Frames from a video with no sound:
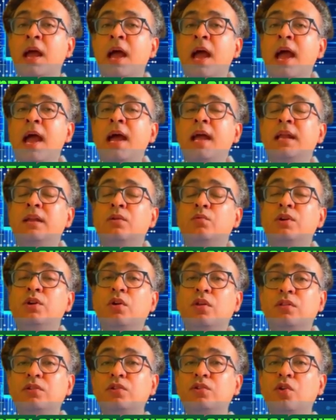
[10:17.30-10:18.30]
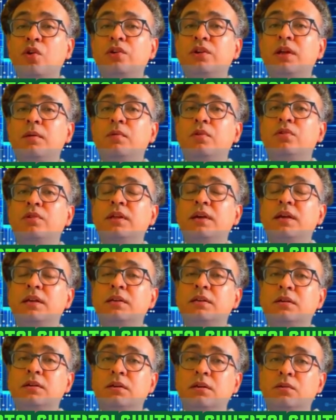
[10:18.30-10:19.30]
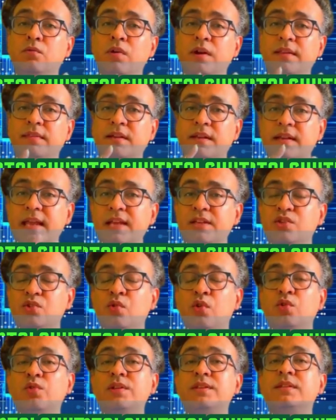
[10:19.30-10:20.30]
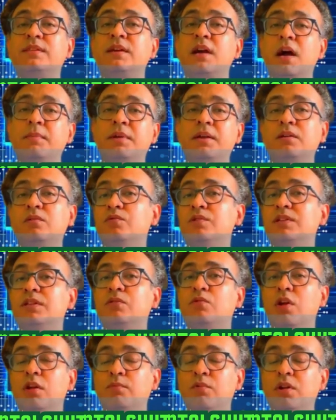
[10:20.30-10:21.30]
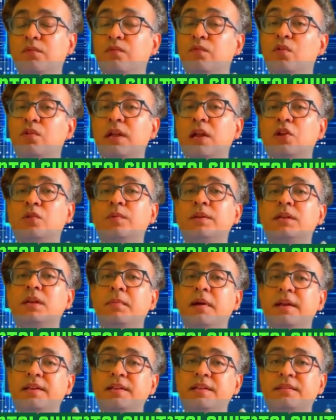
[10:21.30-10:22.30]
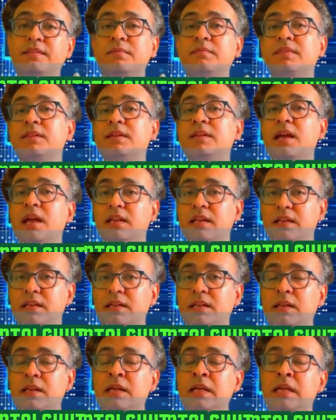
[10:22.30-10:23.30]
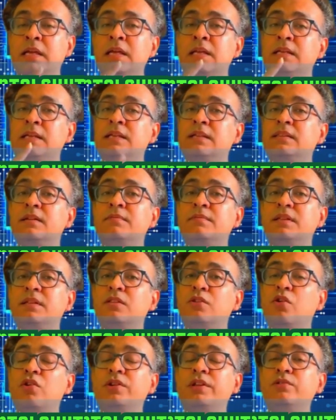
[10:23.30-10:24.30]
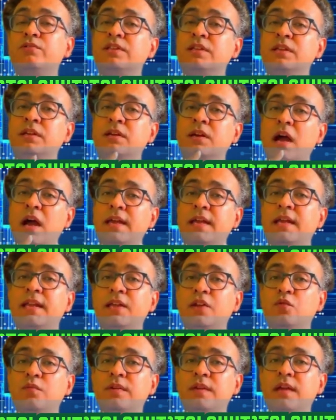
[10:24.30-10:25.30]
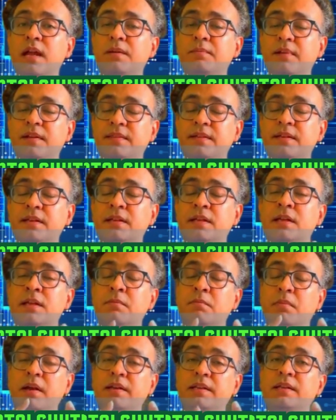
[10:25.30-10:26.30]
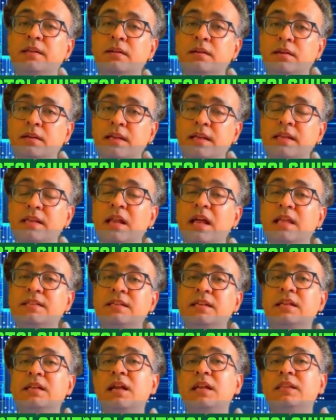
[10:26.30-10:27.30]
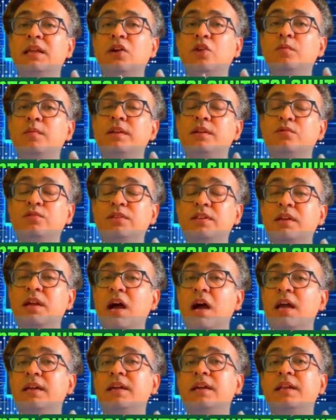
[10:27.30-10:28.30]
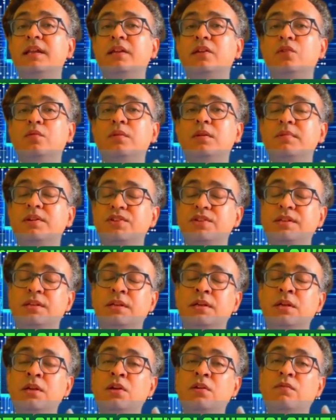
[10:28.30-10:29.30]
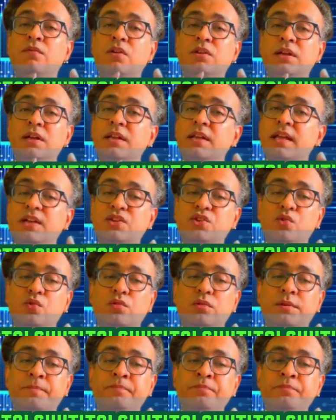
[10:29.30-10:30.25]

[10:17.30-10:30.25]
and we also talked about that what is the next node which is coming, which is 1.4 nanometer by TSMC and Intel. TSMC is not using High NA-EUV at present, but Intel has declared they will be using High NA-EUV machine for the next node.